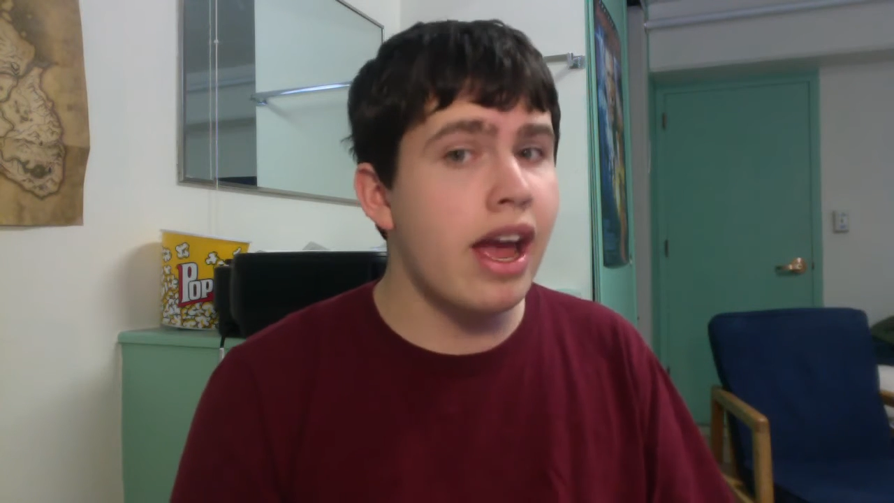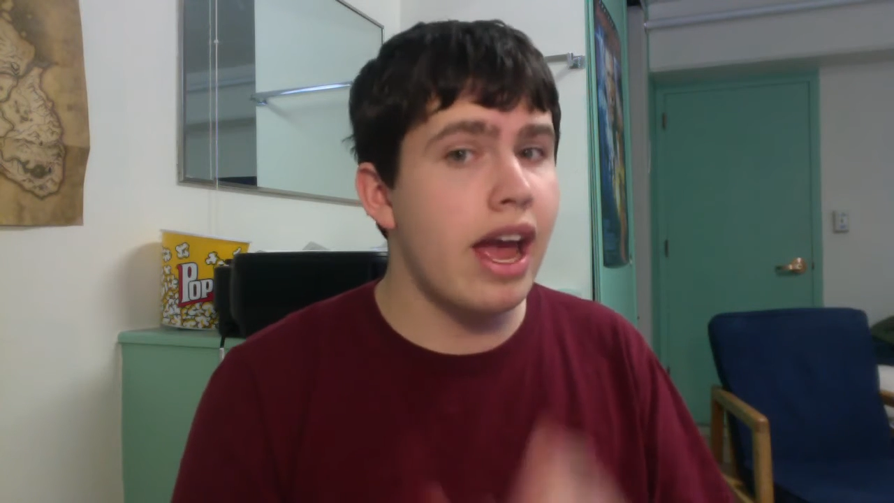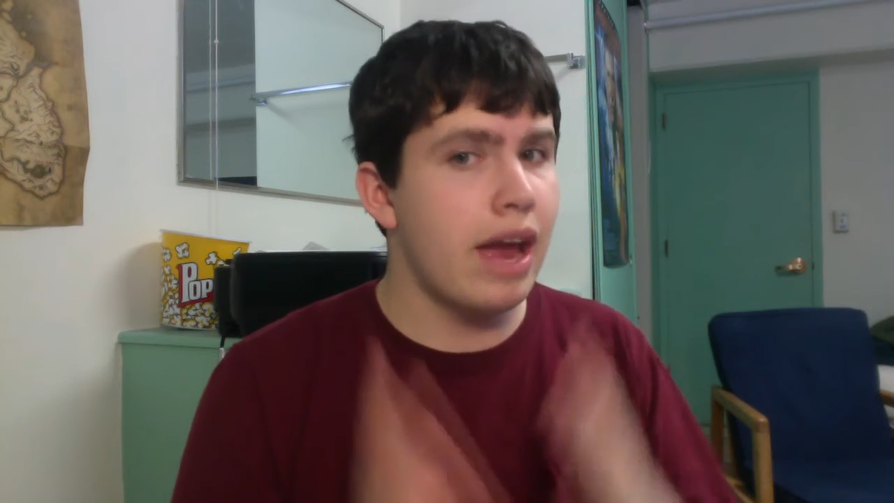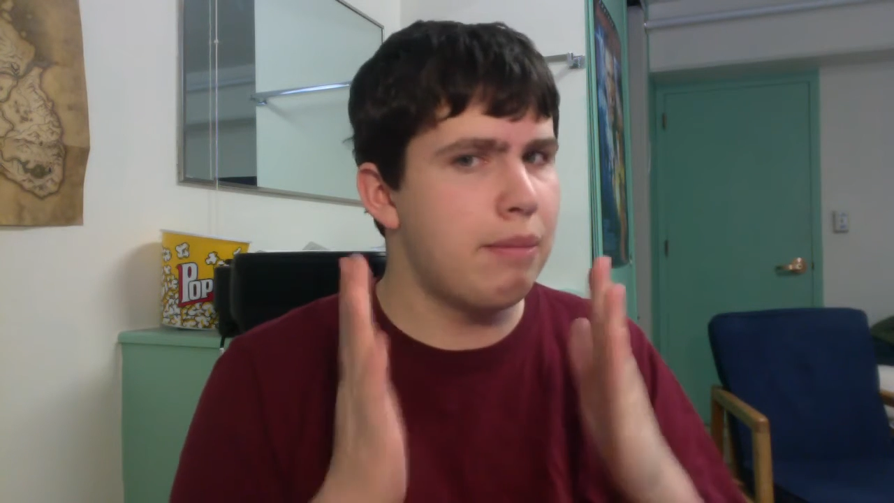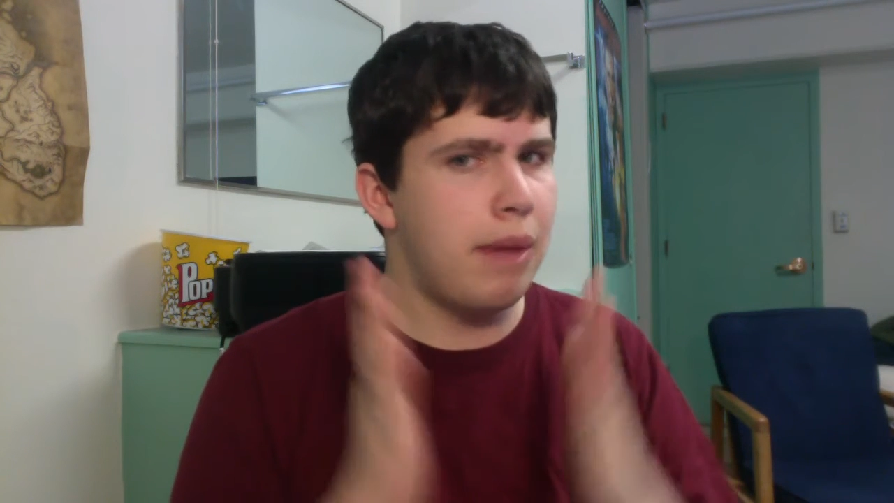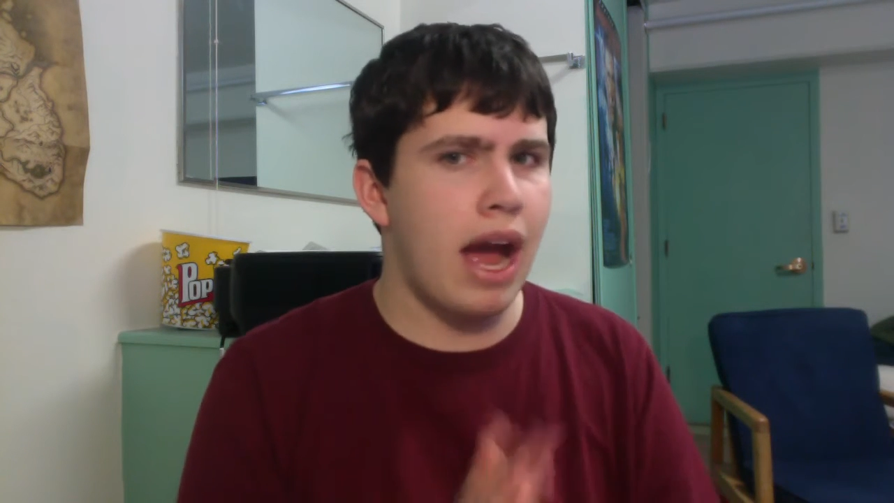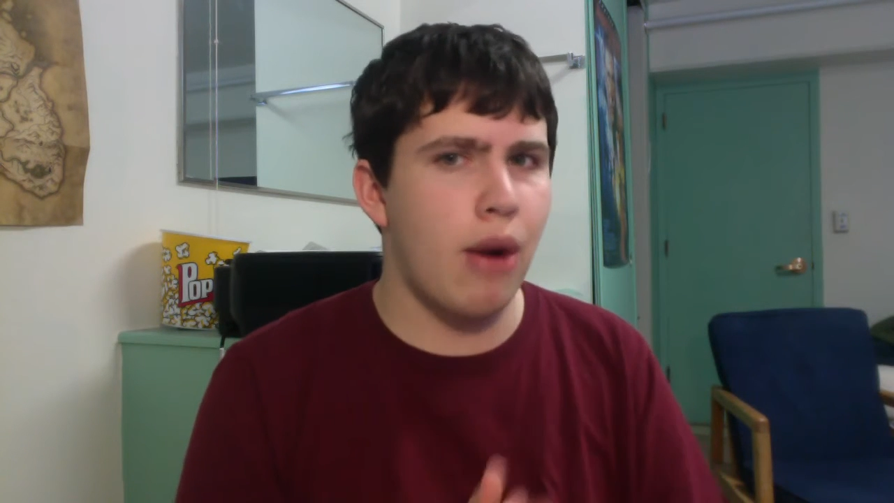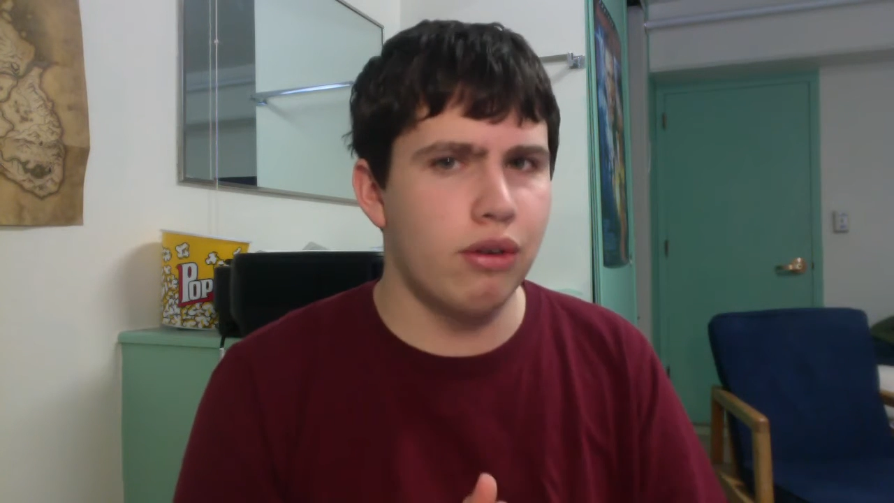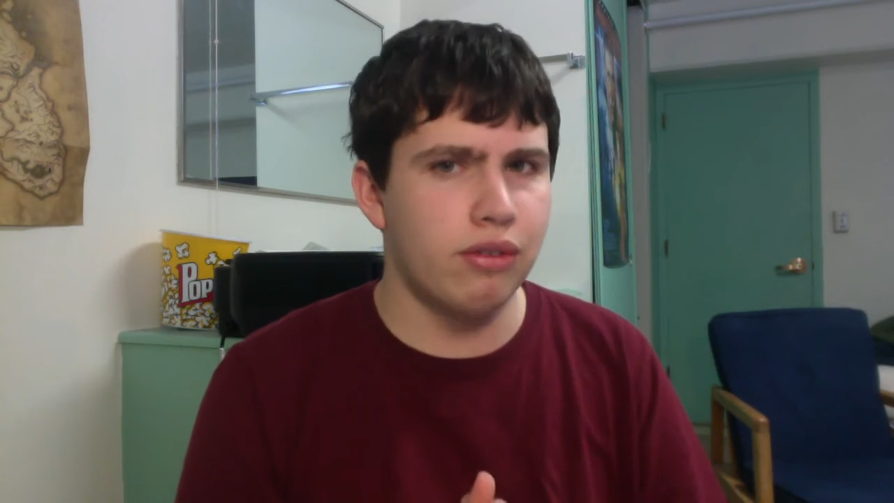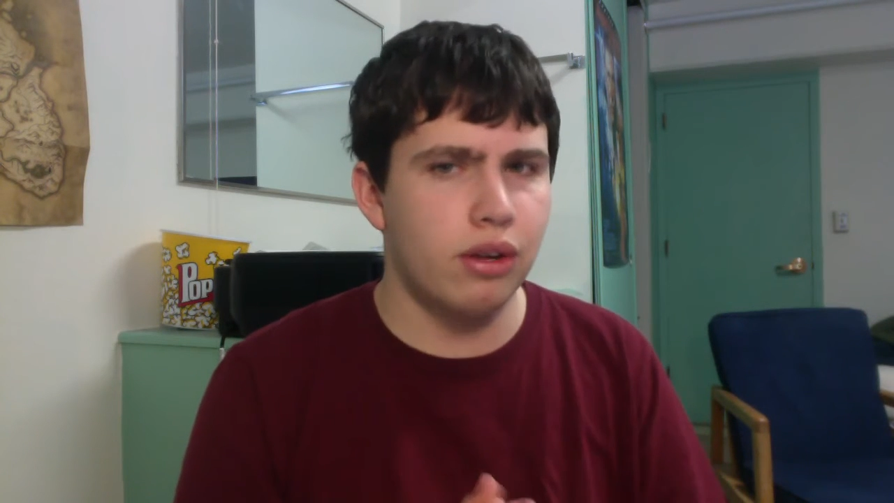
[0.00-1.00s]
and
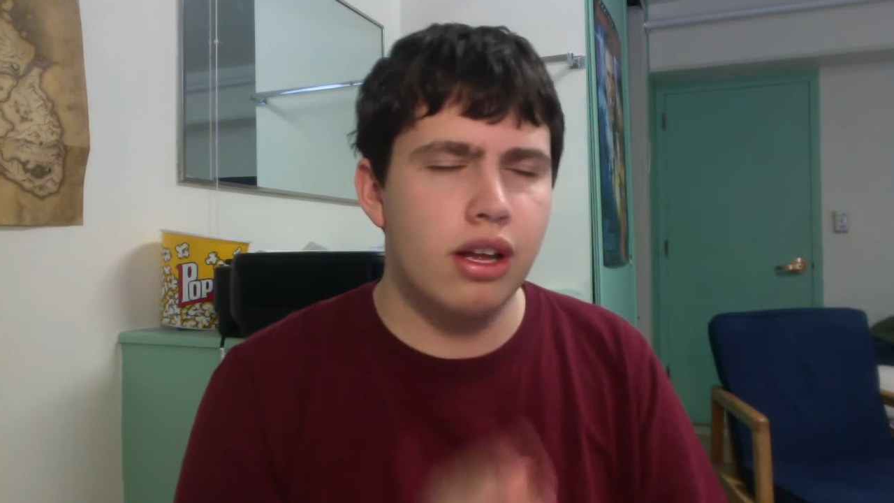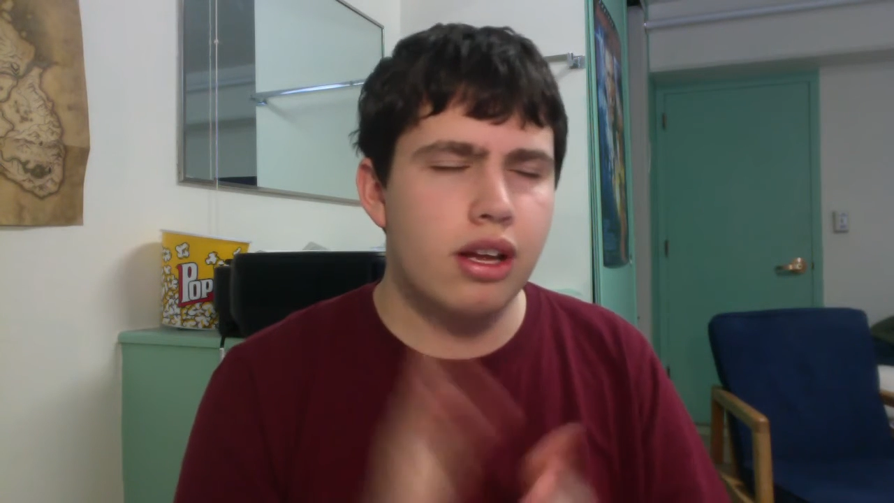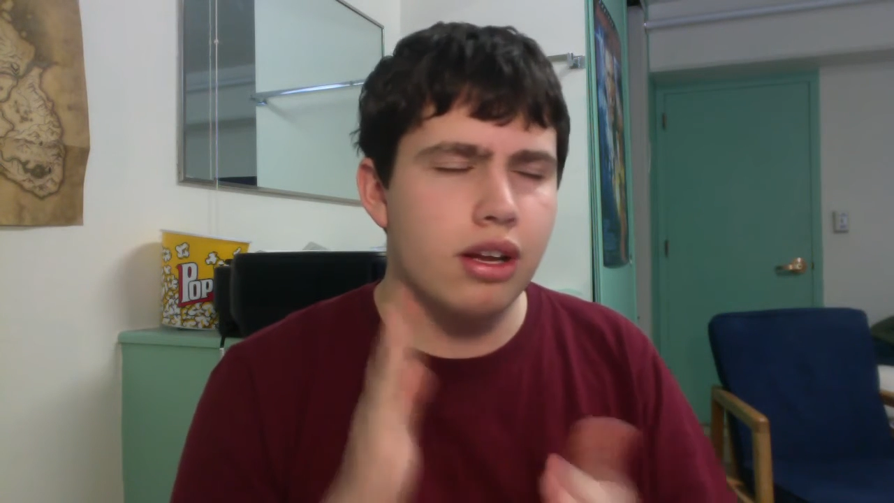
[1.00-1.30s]
powerful.